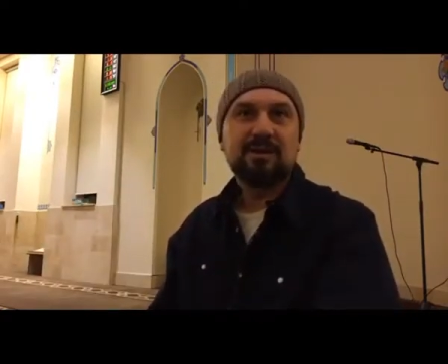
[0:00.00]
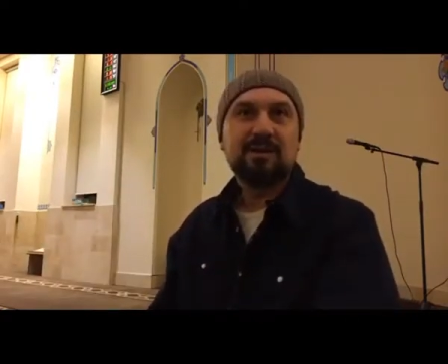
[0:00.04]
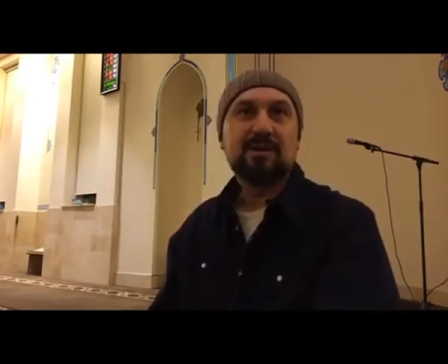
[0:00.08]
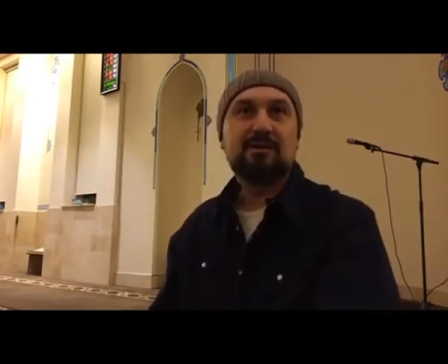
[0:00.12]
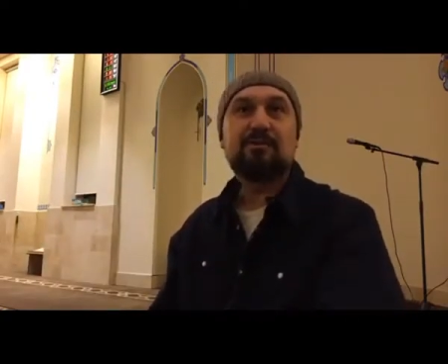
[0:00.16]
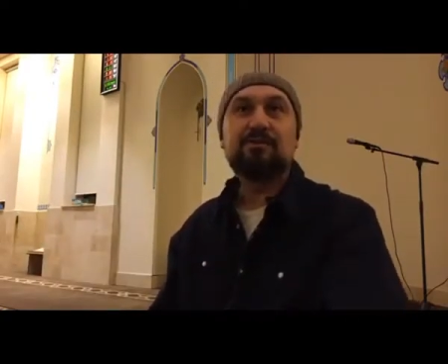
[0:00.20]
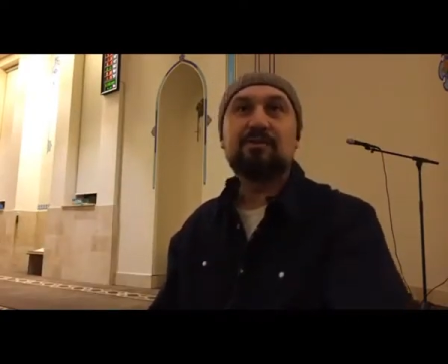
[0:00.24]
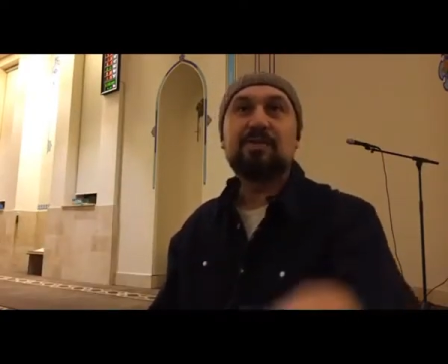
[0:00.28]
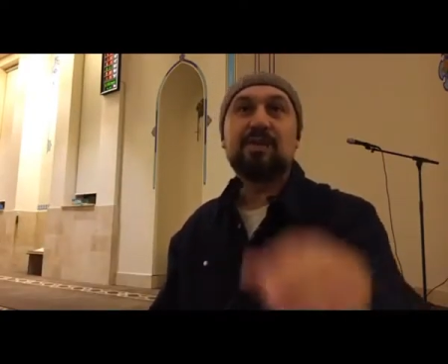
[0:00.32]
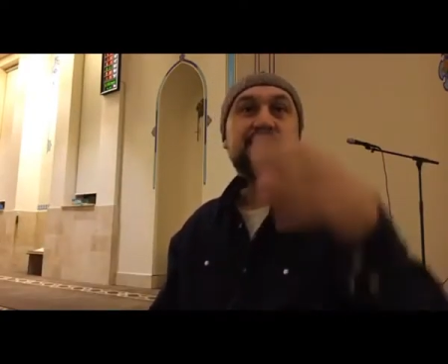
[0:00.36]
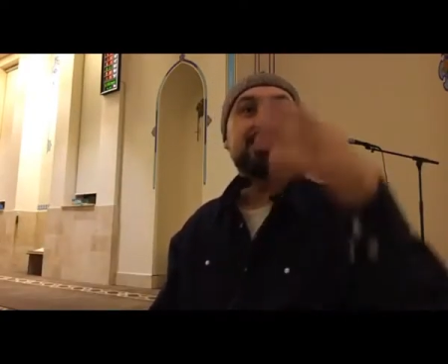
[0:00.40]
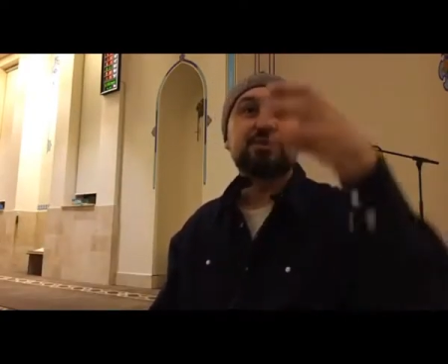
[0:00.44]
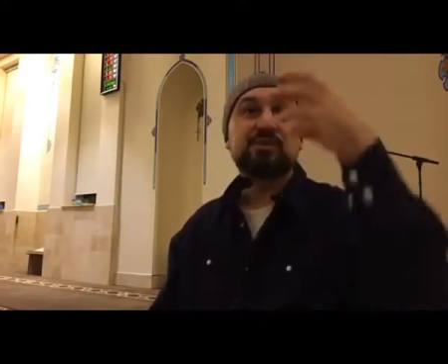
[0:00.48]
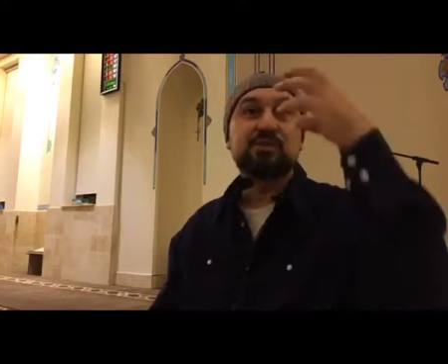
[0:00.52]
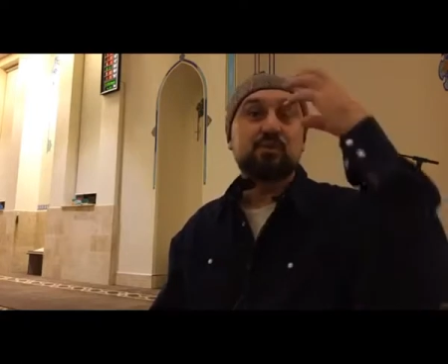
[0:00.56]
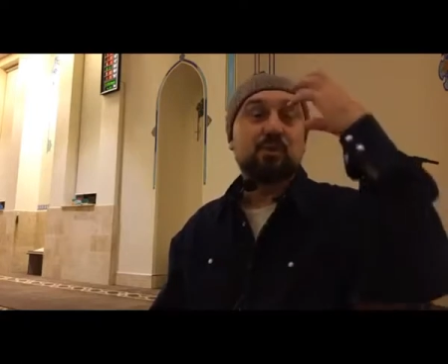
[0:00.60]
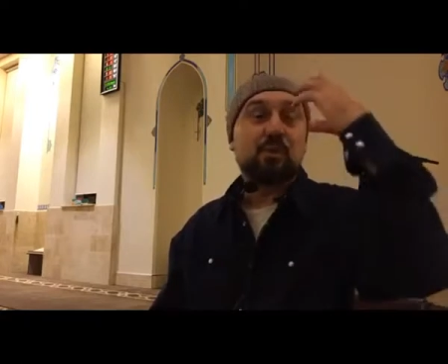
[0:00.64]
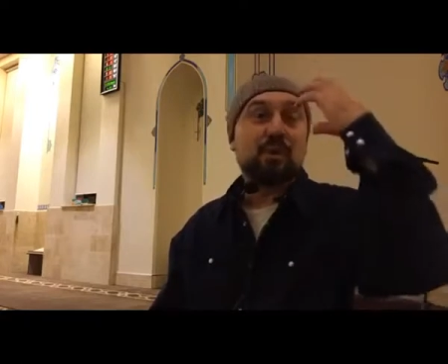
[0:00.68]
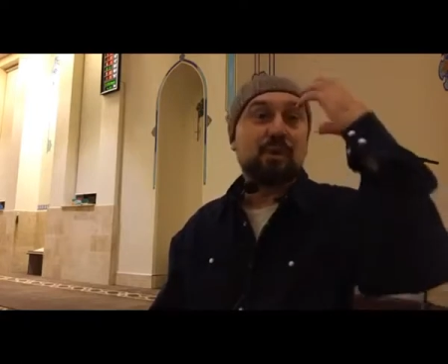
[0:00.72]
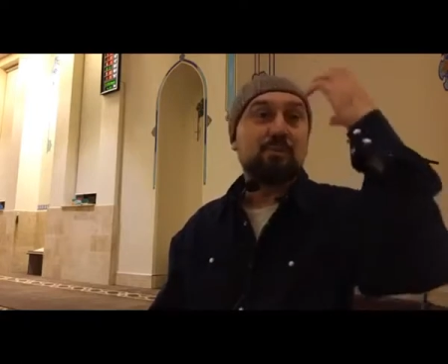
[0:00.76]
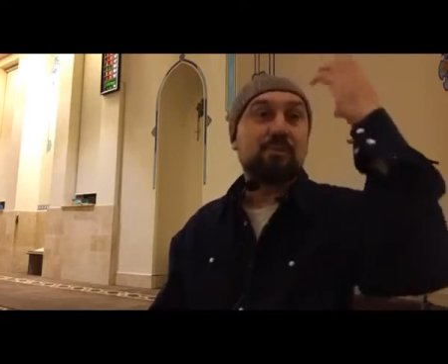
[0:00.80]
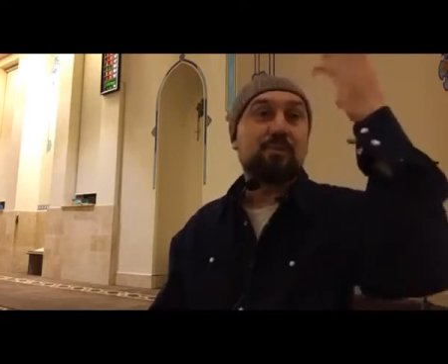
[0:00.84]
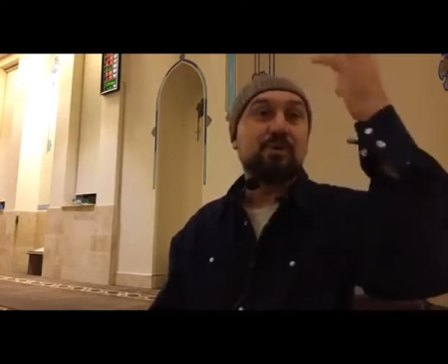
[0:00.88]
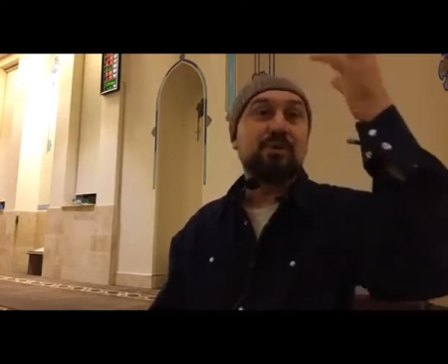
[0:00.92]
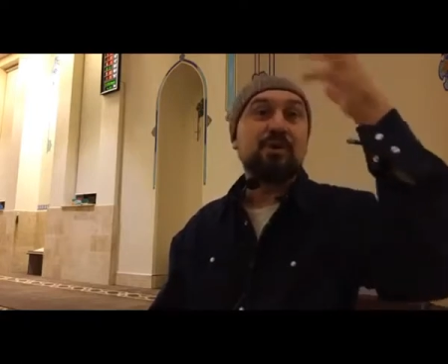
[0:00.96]
if that's
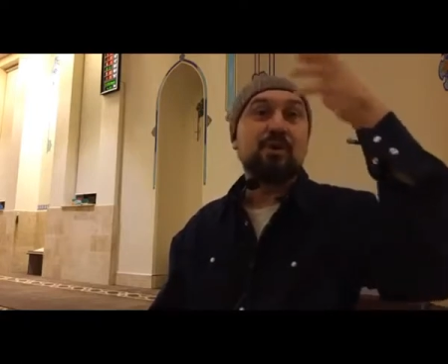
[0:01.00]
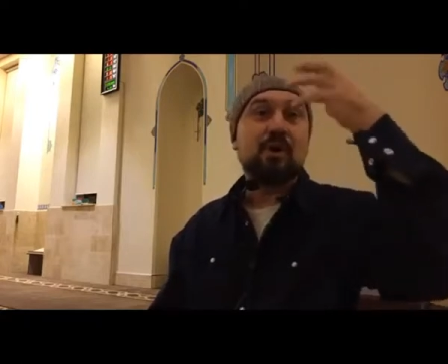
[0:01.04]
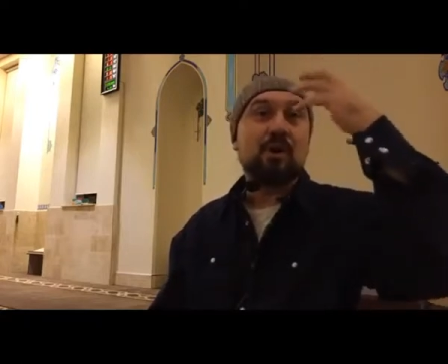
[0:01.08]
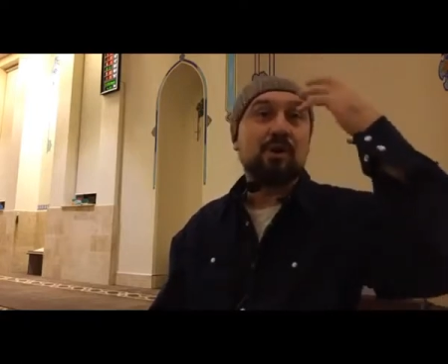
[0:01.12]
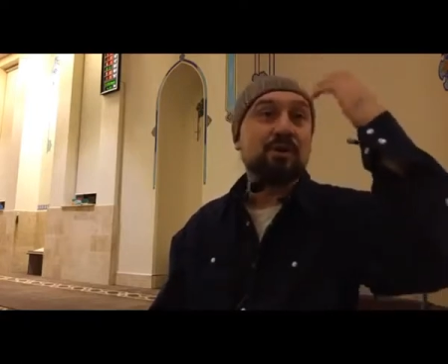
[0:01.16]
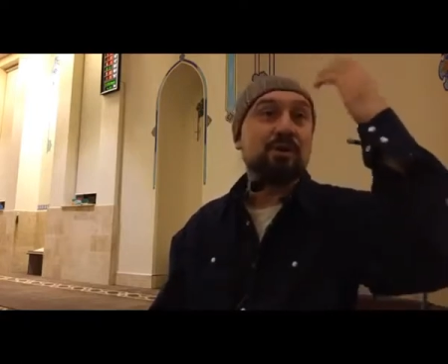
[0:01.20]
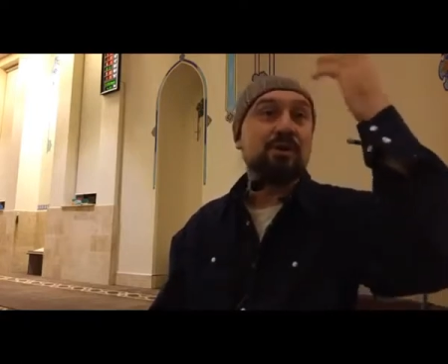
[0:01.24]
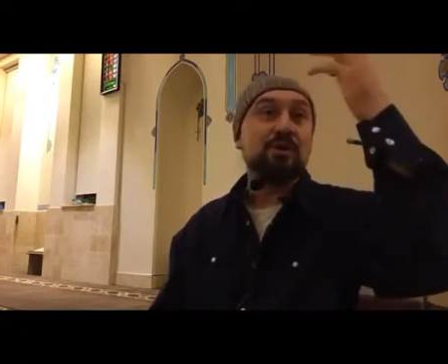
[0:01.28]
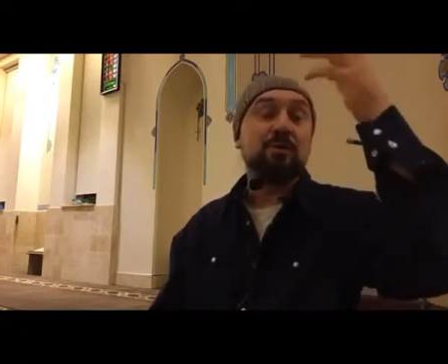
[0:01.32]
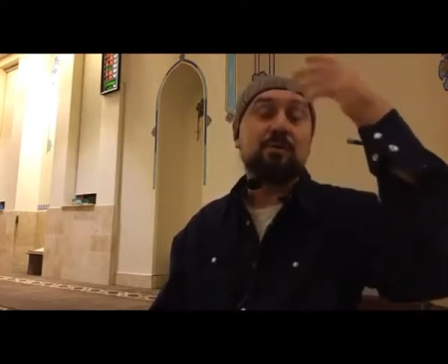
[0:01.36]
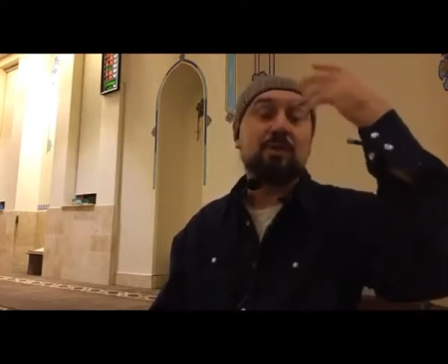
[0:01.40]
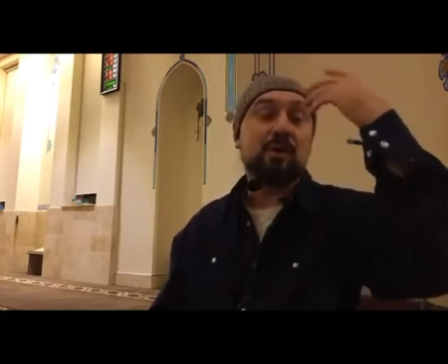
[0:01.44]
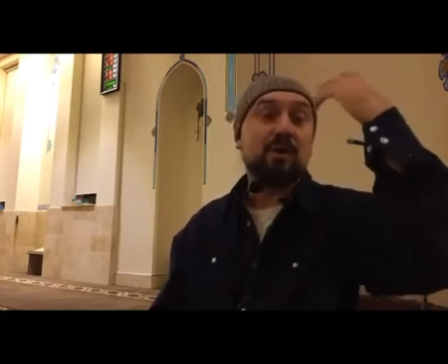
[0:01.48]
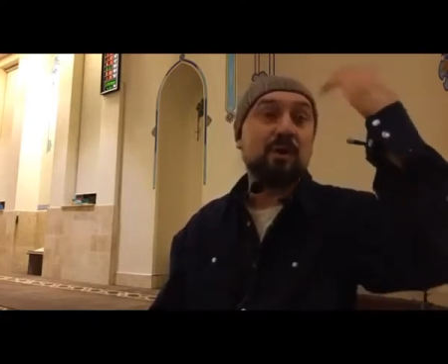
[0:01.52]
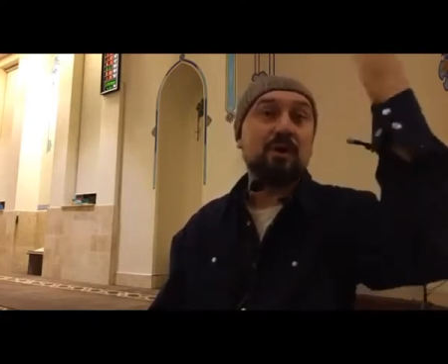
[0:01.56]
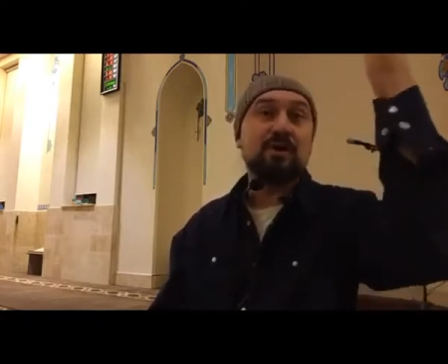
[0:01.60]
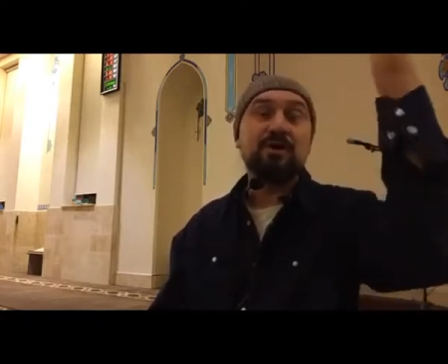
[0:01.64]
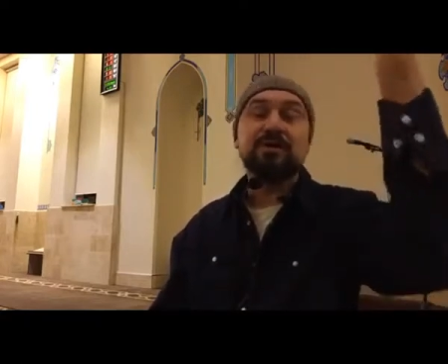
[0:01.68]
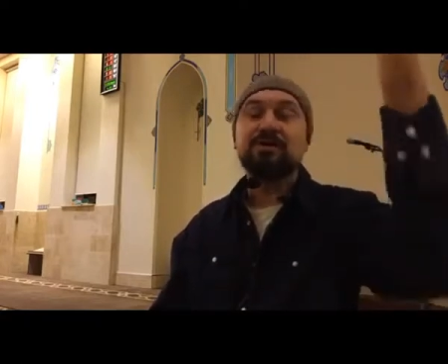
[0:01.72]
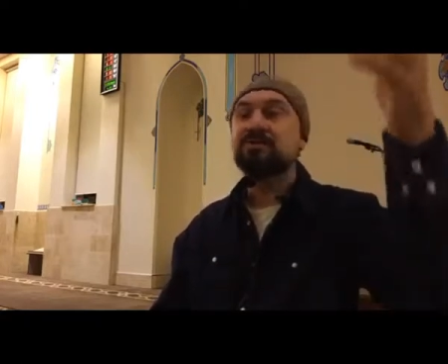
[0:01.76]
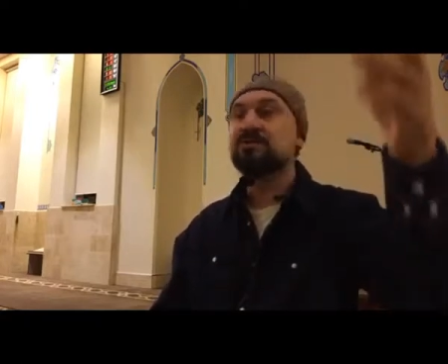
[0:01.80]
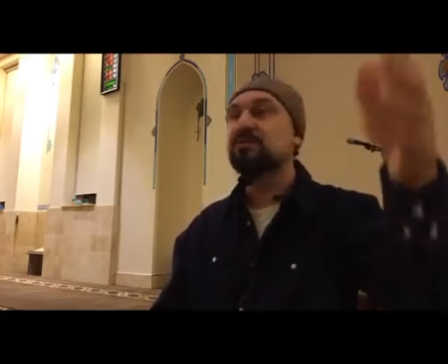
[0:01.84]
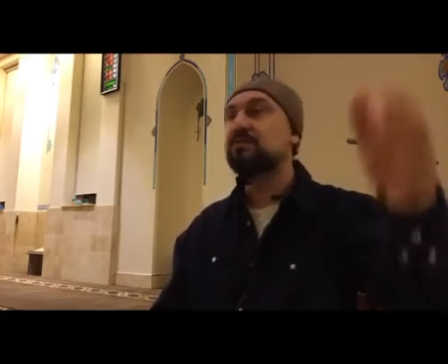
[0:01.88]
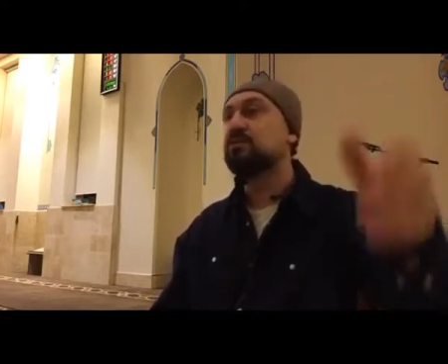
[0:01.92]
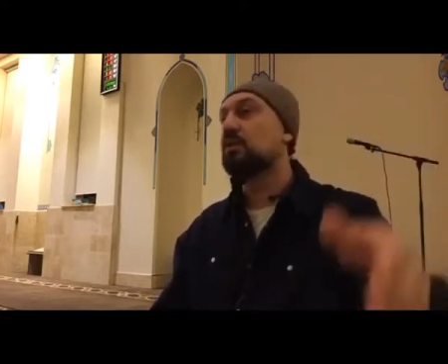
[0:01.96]
what
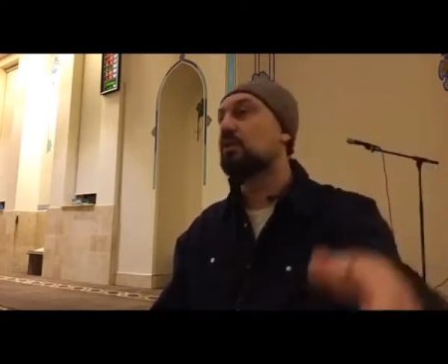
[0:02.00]
preoccupies